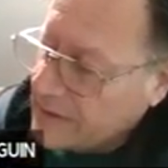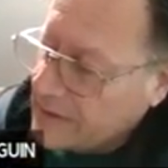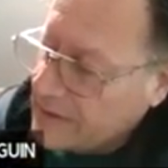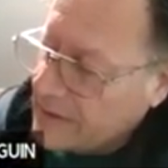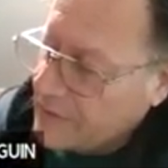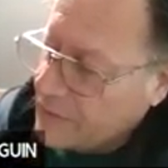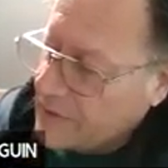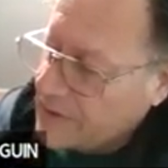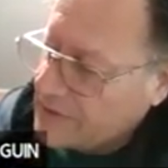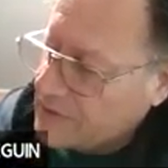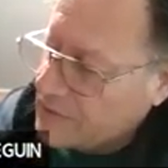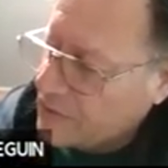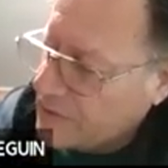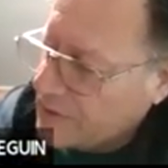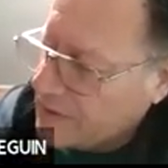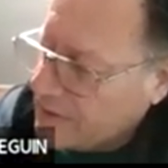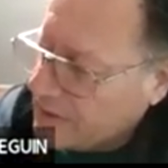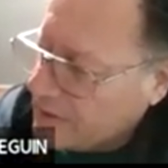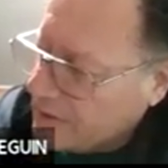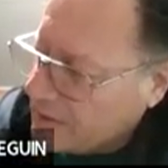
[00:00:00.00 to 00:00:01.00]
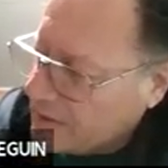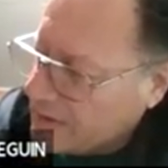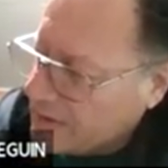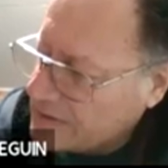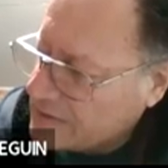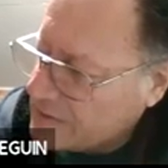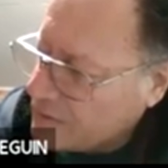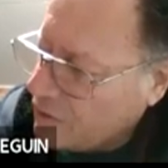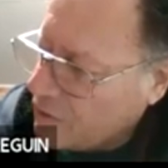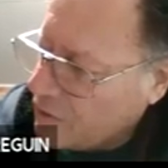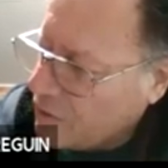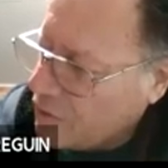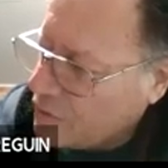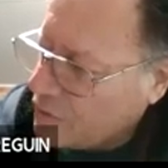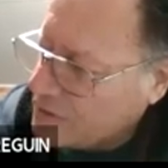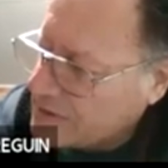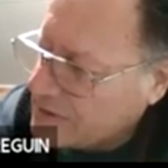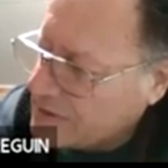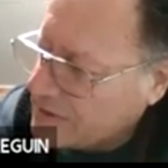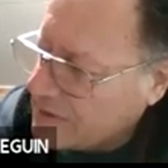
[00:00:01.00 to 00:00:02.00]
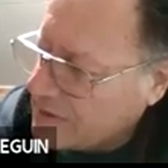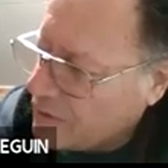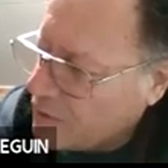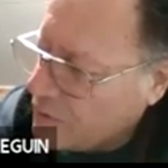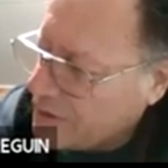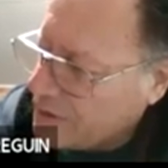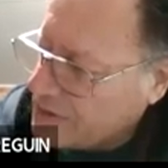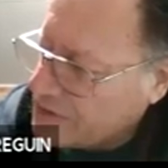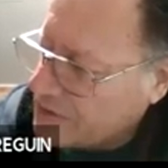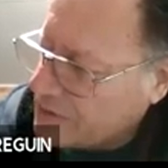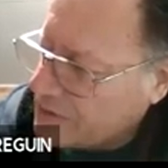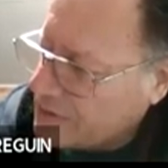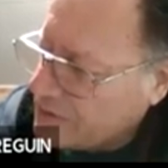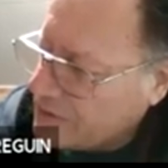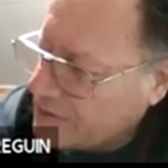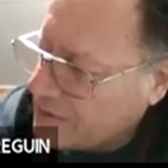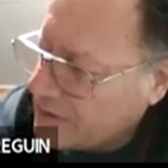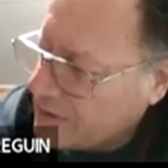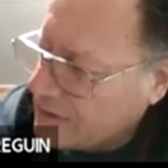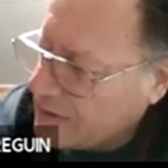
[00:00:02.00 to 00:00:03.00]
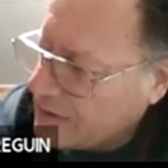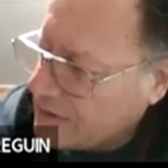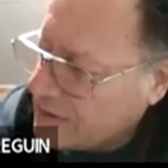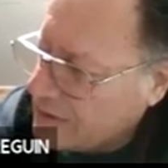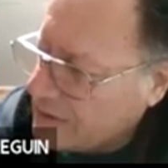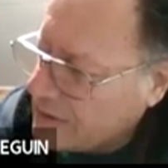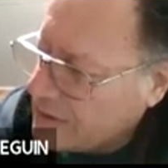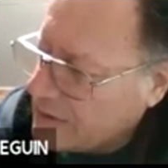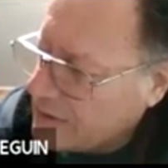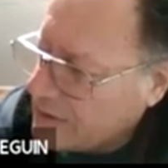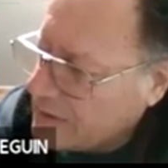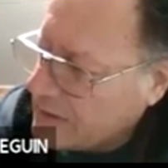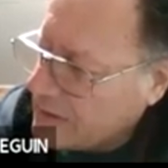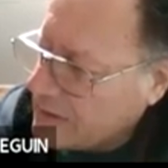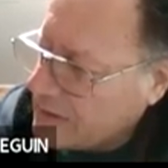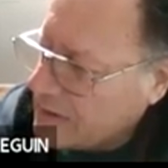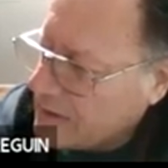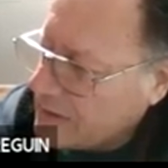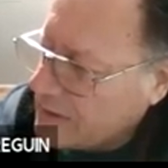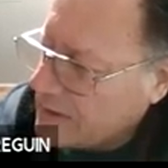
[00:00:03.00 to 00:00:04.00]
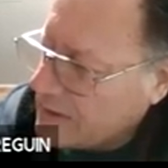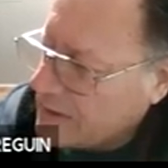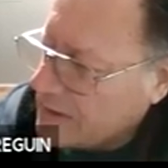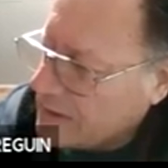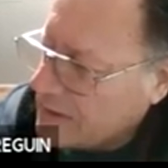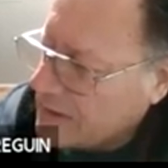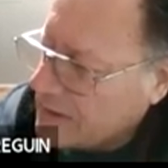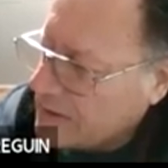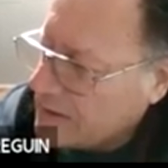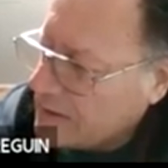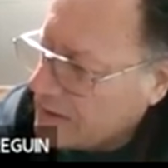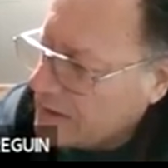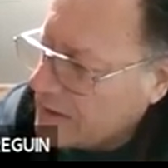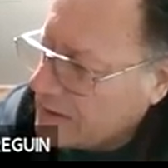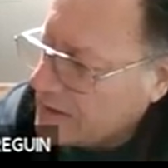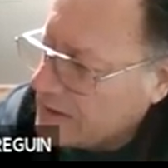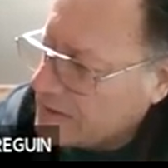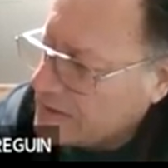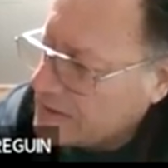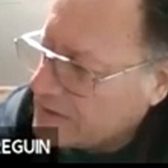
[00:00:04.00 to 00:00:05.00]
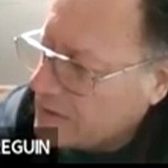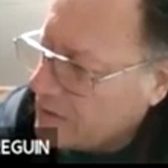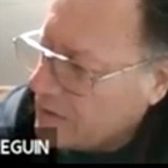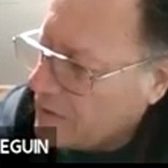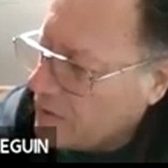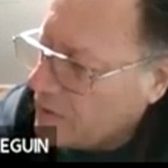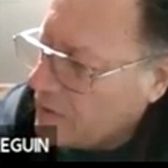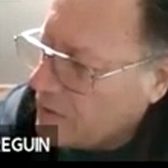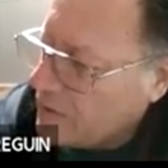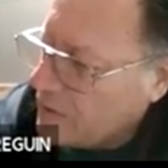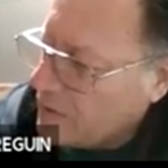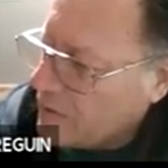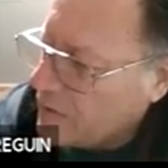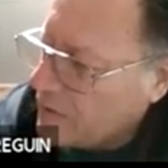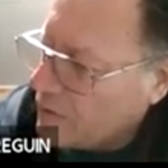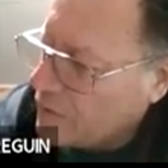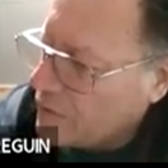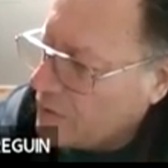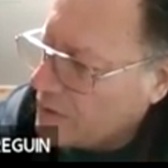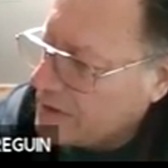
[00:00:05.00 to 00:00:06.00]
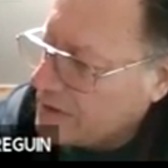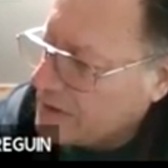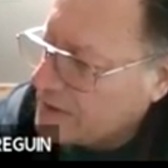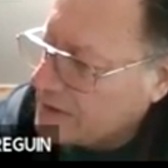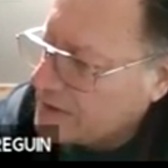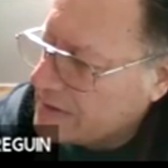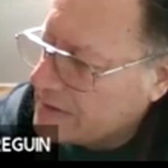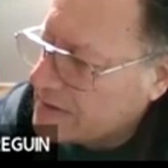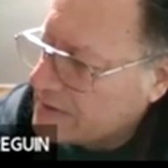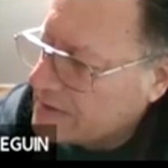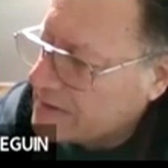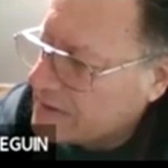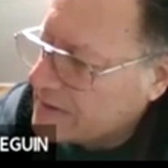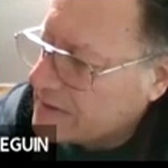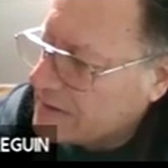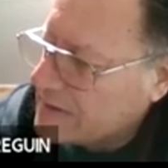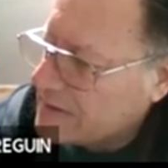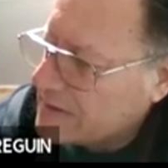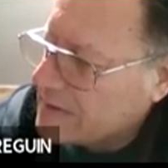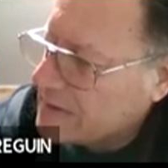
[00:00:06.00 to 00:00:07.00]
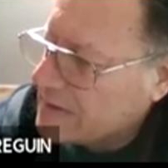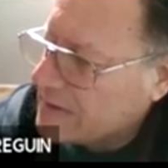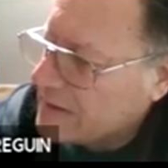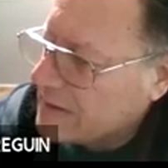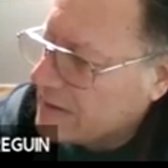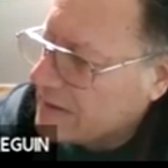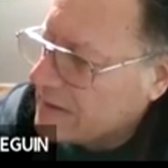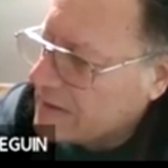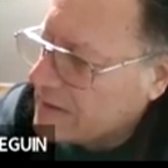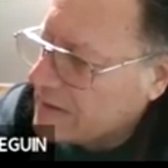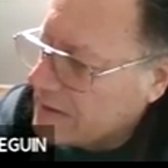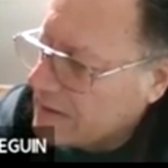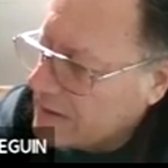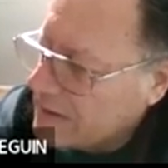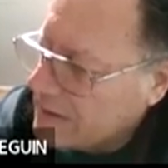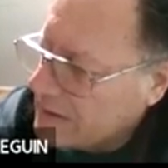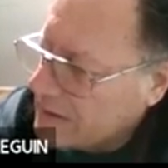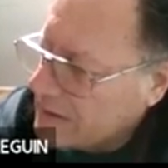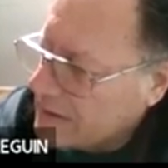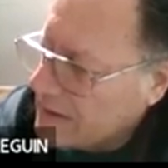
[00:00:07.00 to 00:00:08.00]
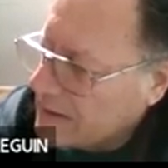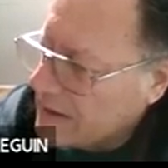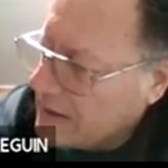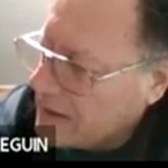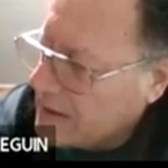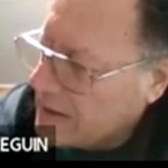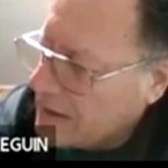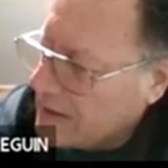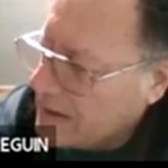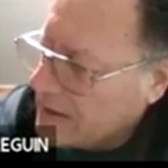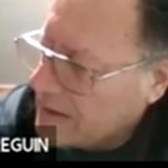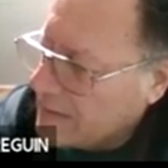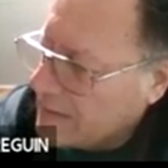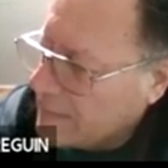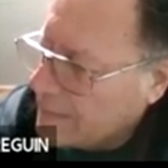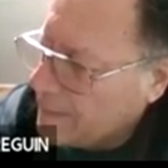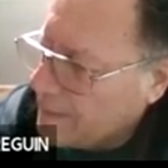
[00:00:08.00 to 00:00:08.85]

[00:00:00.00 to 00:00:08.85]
the way. So it's always an equation. Okay, it is always an